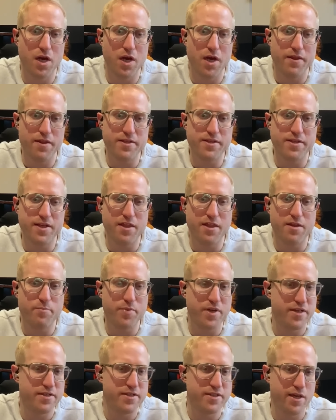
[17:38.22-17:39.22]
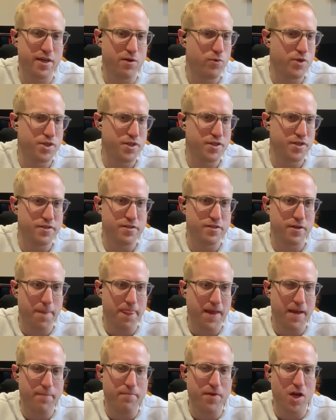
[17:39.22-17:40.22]
there's other piece here, which is
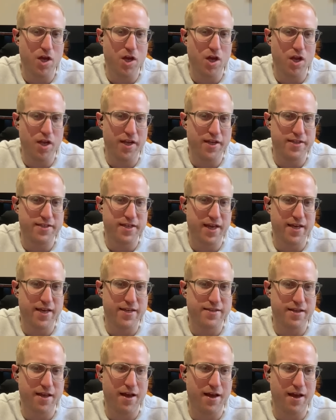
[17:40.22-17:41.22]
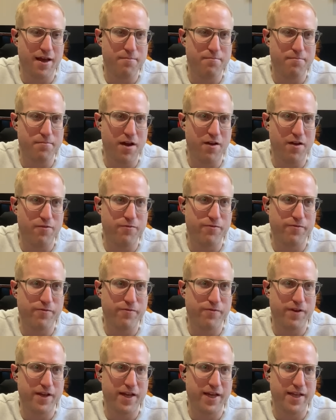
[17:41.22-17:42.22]
in my earlier days, I might have
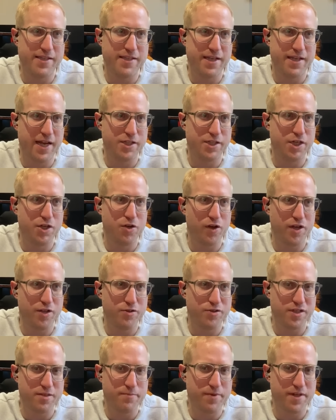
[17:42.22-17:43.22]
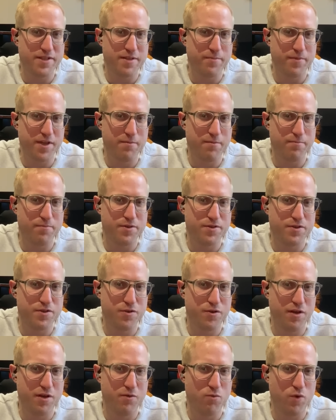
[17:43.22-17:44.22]
intellectually got interested by something and
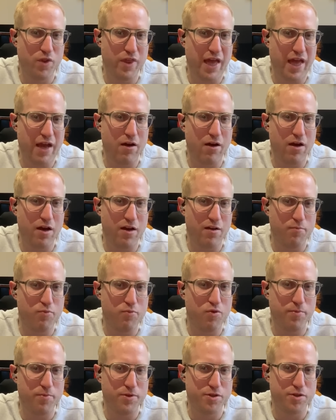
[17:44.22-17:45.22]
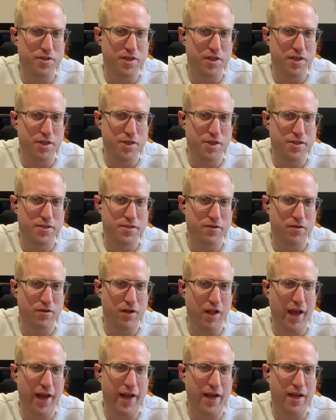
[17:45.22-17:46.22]
pursued it without kind of proper due diligence on
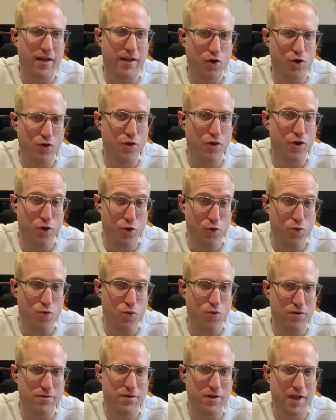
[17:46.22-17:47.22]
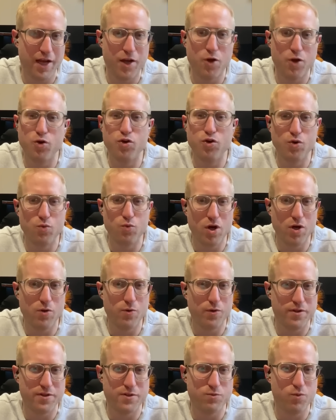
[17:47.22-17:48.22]
like who you work
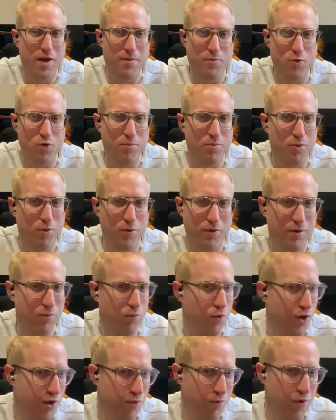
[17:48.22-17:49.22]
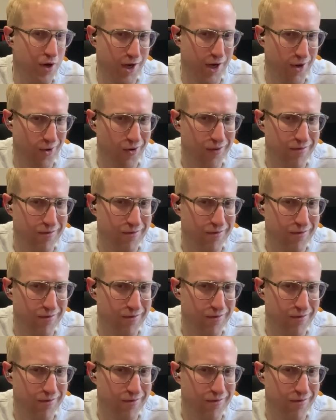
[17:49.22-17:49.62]
with is way more important than what you're working on.